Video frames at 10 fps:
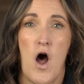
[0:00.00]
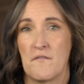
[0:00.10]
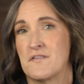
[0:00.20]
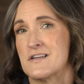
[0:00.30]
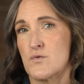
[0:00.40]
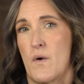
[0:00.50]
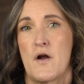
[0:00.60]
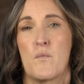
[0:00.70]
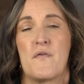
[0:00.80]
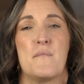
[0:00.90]
off the
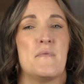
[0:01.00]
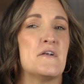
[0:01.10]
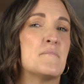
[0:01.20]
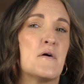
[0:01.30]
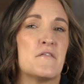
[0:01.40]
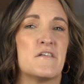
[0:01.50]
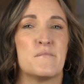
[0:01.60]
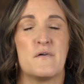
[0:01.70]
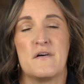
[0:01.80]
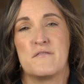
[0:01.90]
square with a minimum